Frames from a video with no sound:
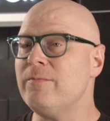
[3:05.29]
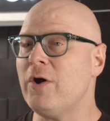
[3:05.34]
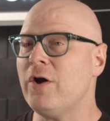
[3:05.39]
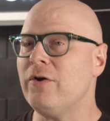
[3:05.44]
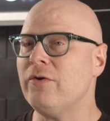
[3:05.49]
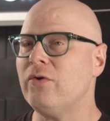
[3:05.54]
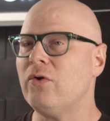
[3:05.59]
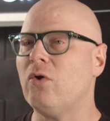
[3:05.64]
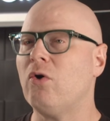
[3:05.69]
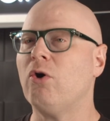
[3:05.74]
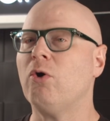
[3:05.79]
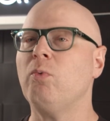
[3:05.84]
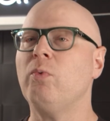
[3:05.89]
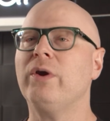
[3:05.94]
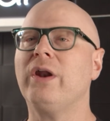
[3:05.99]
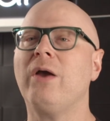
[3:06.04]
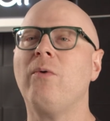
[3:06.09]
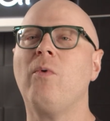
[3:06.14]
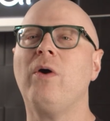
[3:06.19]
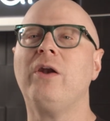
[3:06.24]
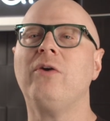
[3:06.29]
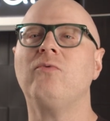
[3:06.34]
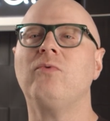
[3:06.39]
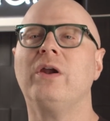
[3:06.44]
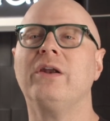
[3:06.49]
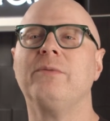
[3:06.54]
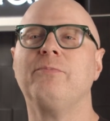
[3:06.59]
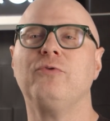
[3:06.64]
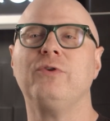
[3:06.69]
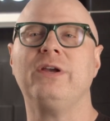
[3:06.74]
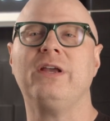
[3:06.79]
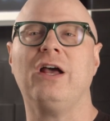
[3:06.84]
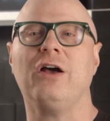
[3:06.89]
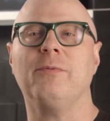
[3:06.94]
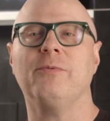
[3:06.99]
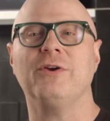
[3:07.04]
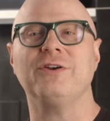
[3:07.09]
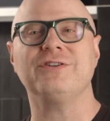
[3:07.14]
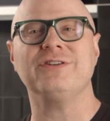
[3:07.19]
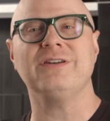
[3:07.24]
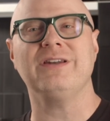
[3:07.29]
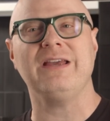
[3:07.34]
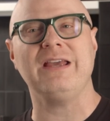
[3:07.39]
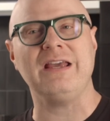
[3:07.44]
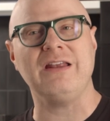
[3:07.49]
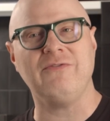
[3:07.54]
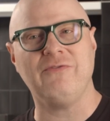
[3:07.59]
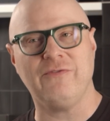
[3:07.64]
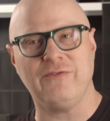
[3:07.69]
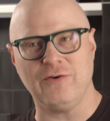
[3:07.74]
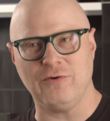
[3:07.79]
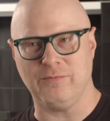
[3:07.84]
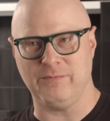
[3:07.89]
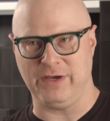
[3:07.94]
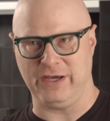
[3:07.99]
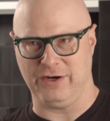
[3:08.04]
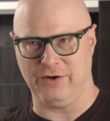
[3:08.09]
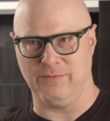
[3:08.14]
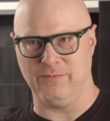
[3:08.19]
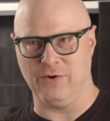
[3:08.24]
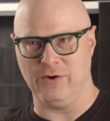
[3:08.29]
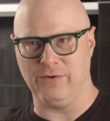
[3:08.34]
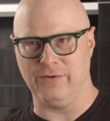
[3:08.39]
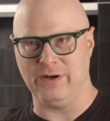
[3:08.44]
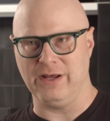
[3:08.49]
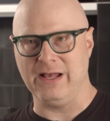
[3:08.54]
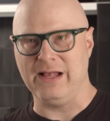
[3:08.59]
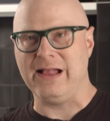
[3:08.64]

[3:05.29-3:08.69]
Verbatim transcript: mode, or would I want to run a pre-calibration in Filmmaker mode?